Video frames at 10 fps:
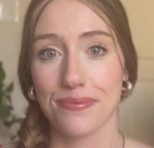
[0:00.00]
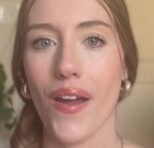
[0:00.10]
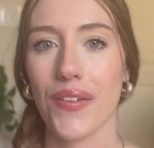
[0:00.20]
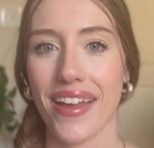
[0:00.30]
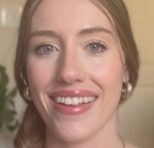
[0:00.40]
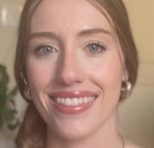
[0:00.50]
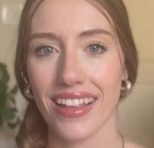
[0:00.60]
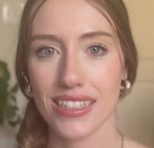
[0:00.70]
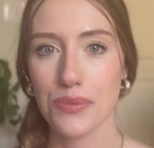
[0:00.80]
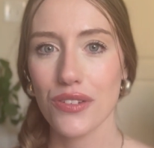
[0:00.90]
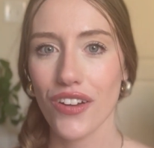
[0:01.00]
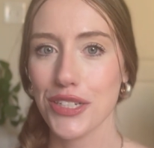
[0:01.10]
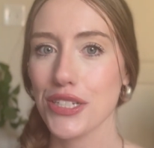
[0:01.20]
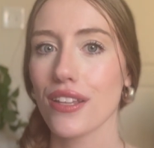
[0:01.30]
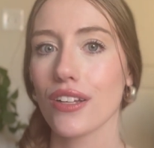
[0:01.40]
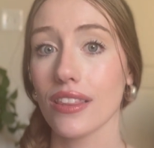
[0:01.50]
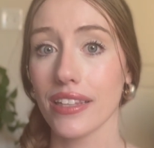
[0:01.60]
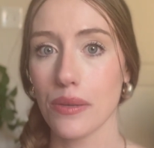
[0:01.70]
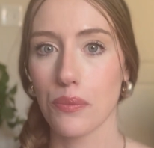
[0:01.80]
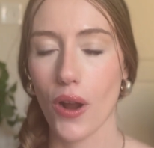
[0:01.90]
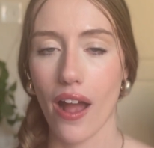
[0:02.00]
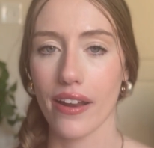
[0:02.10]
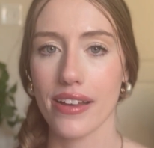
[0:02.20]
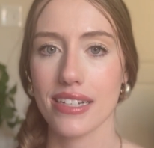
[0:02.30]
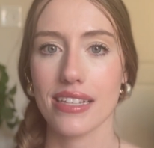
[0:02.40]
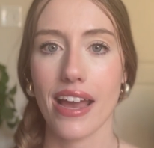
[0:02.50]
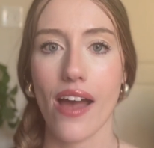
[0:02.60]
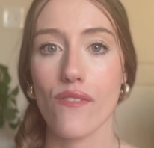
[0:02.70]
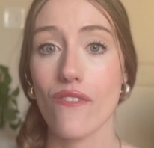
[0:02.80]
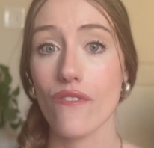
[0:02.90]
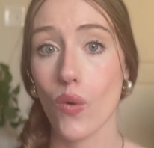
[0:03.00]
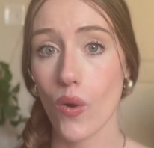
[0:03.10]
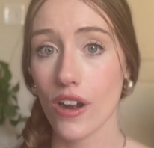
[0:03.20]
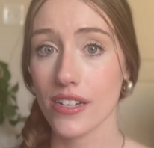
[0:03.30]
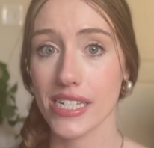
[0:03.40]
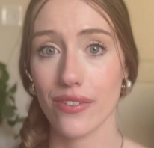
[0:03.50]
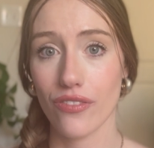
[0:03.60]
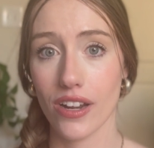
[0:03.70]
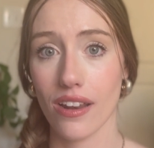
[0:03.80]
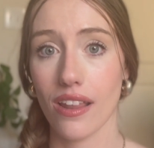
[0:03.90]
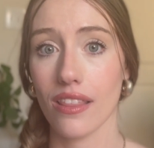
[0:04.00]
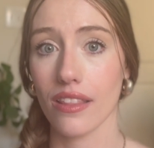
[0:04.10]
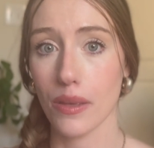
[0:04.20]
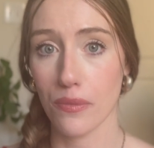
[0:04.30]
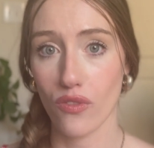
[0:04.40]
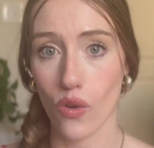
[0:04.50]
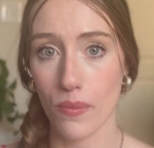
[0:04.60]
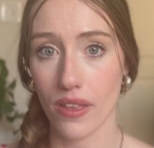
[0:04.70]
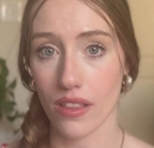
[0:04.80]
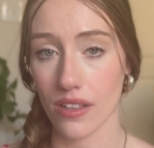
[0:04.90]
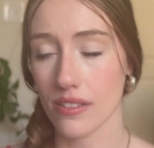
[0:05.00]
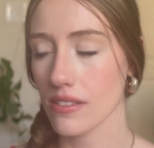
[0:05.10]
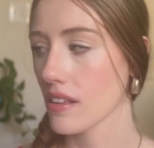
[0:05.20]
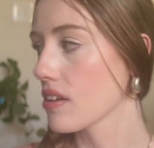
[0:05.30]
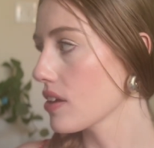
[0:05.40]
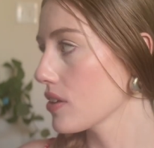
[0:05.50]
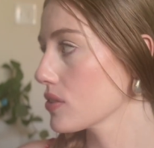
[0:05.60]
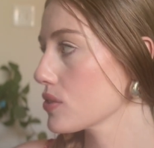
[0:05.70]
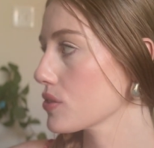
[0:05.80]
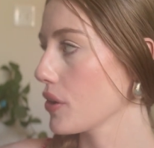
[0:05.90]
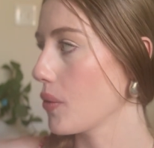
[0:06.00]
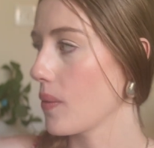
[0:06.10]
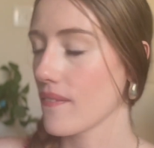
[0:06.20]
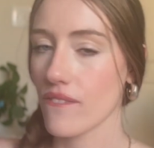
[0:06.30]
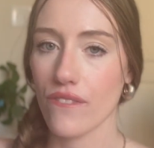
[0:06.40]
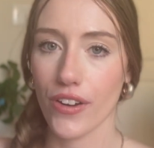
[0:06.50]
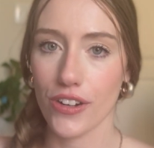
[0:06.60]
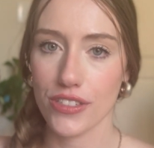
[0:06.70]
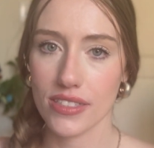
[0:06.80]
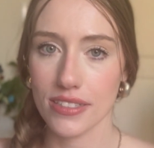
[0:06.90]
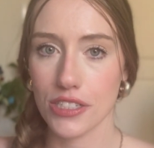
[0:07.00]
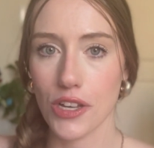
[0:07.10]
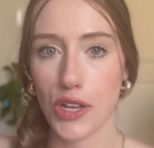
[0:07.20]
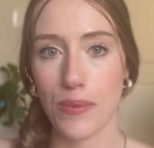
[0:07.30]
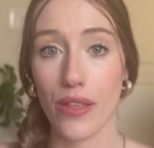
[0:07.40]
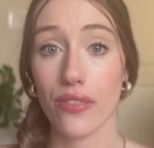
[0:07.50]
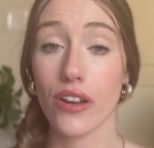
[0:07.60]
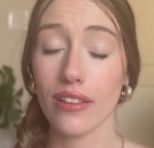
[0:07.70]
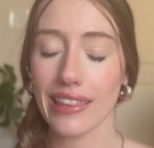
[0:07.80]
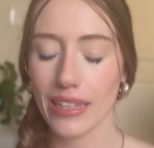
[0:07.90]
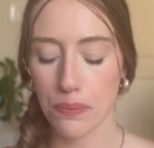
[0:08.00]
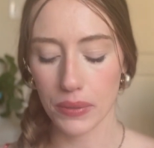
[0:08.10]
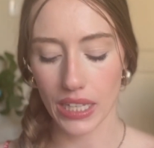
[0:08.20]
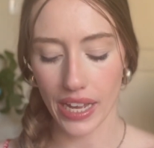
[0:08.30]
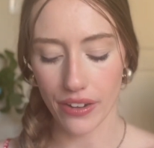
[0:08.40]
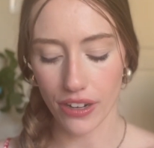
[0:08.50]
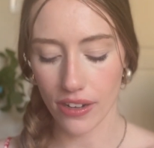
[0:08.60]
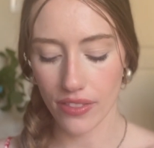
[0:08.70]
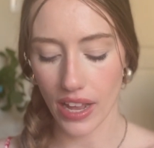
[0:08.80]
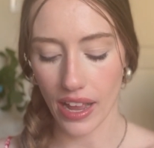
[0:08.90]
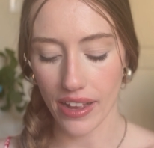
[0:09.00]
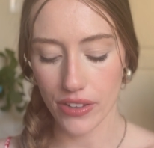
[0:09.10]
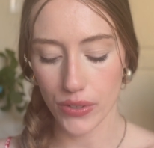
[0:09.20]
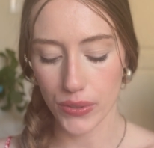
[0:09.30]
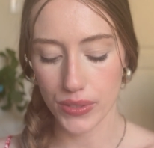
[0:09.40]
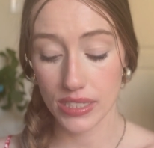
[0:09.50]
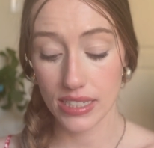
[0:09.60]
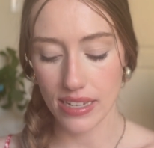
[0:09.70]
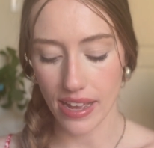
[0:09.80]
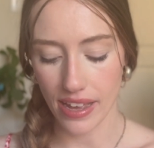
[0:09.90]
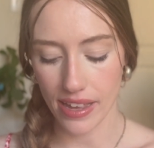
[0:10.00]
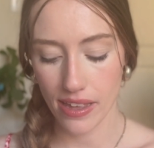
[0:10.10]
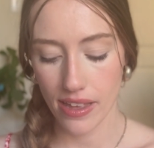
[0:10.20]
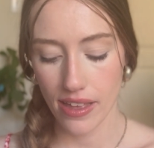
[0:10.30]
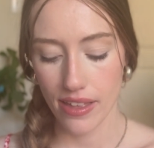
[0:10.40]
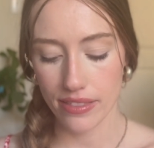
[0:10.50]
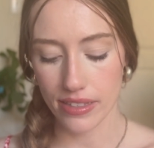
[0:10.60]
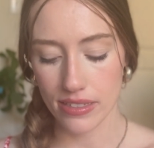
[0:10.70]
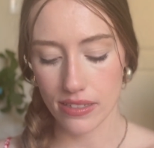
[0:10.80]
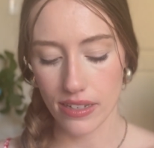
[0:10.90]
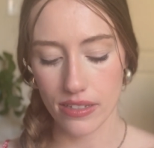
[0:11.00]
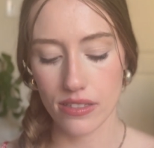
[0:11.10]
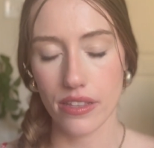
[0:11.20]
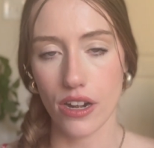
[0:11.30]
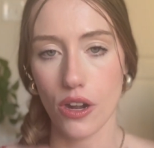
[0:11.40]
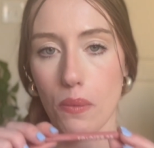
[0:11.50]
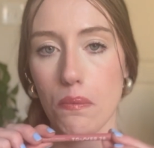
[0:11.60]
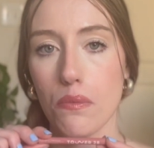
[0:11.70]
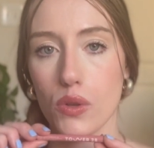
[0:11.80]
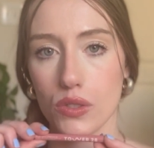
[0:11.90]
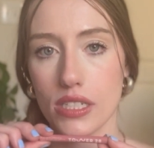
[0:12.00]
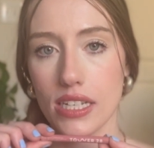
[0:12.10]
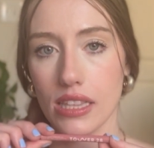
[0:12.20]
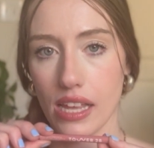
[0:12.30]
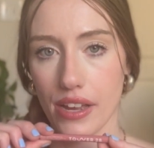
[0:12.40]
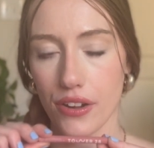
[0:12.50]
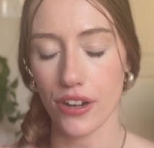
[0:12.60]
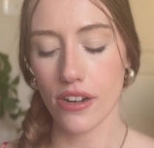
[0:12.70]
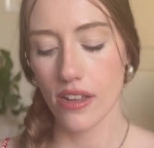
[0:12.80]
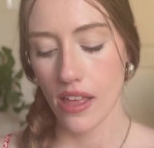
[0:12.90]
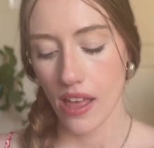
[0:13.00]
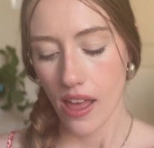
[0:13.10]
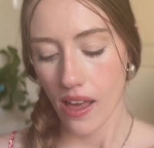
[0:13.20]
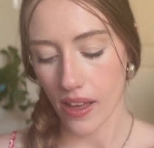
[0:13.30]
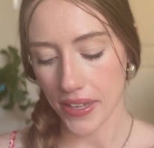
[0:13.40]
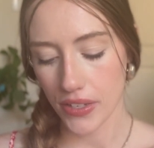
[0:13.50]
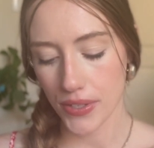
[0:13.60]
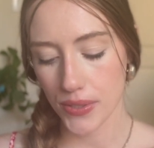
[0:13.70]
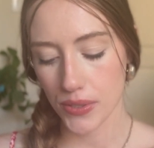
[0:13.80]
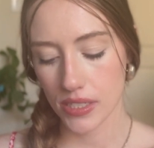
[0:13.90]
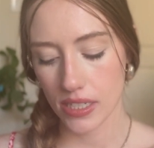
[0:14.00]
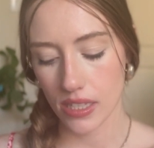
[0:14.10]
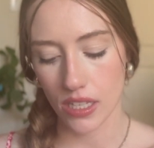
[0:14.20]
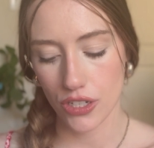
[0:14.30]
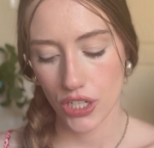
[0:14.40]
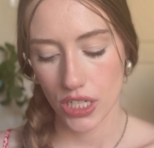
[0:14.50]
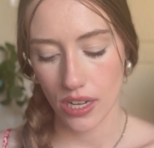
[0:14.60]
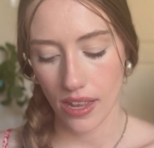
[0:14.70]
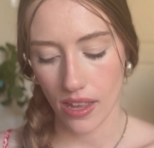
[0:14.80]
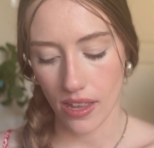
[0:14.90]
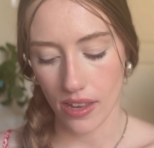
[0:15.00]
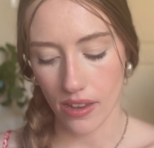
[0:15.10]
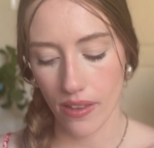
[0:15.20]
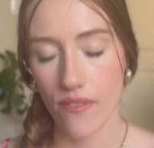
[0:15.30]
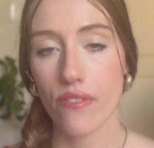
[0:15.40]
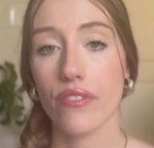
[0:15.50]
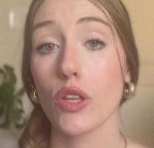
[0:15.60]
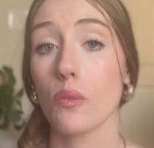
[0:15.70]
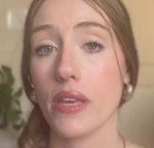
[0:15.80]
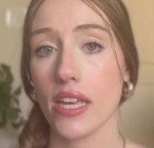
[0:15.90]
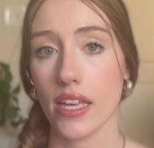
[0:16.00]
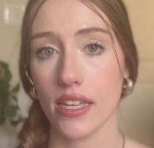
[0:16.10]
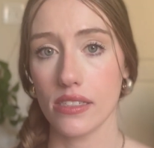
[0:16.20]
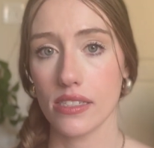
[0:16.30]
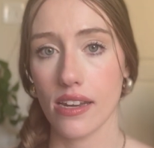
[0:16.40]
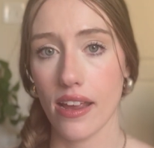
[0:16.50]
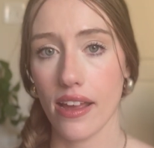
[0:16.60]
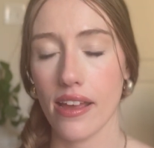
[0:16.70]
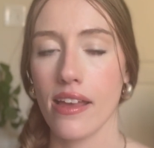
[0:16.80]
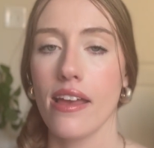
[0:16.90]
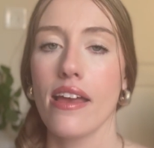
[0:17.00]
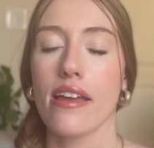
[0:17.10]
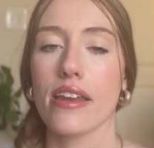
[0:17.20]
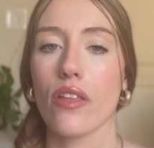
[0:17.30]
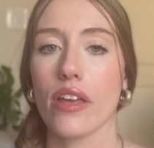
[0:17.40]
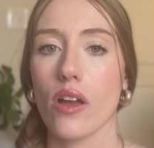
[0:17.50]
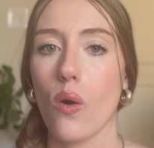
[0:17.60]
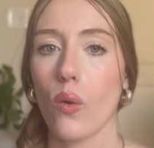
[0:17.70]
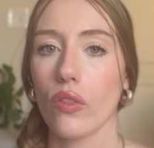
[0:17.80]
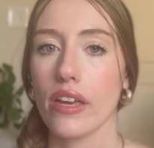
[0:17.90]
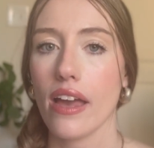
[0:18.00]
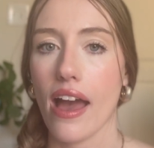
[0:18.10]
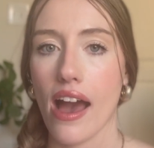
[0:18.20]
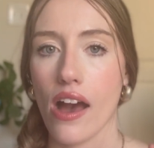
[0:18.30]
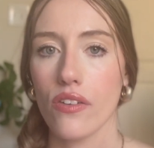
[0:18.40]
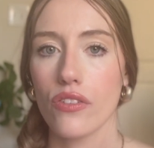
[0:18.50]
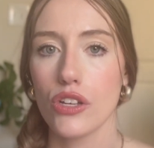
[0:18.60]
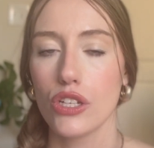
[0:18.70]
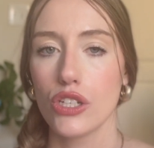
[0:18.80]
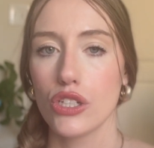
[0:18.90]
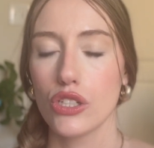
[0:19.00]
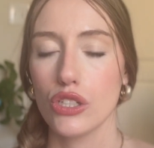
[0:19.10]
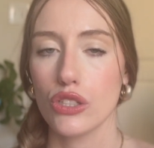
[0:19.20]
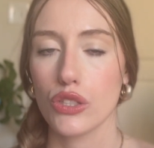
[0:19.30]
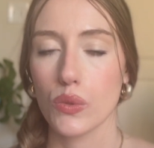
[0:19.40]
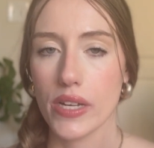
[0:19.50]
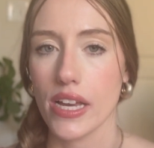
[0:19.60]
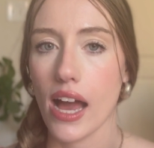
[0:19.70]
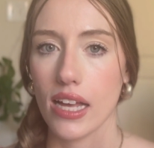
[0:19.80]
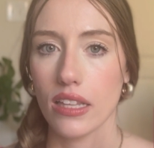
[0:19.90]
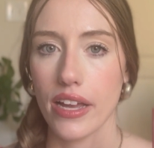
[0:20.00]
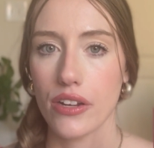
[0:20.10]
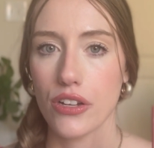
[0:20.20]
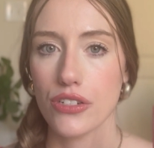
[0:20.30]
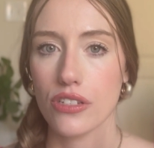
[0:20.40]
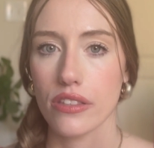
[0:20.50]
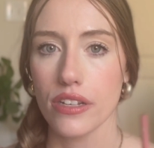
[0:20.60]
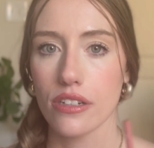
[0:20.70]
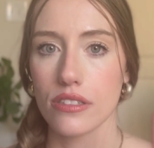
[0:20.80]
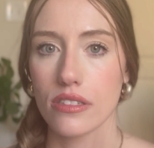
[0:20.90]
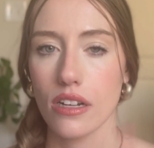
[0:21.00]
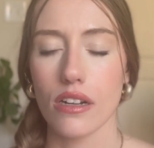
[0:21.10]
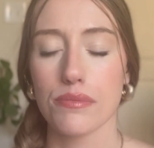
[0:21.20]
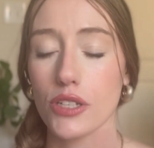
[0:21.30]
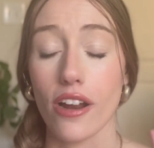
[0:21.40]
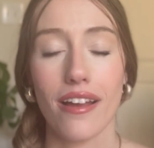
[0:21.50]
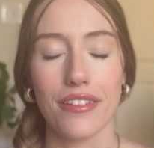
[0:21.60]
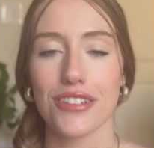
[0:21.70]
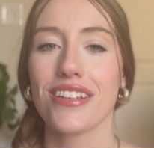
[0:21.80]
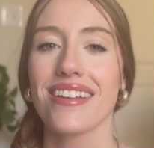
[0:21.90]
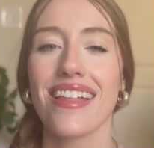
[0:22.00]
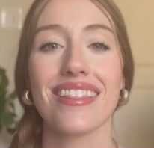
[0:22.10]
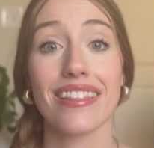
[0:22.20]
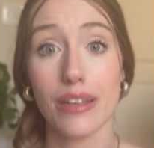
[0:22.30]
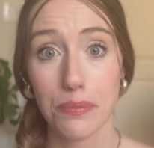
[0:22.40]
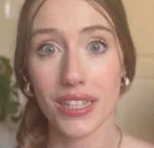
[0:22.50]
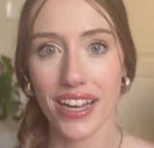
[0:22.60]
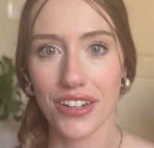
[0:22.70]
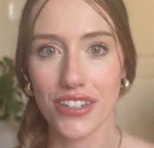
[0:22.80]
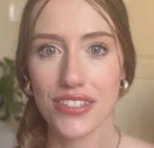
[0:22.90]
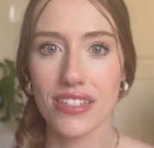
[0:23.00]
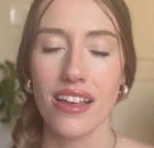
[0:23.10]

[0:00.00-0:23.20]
Okay, let's move on to their lip products. They have 4 different lip formulas. So first, let's talk about their lip liner that I used today. This is their multi-liner. I used the shade Fill Me In today. Now they only have 3 eyeliners in their, eyeliners, lip liners.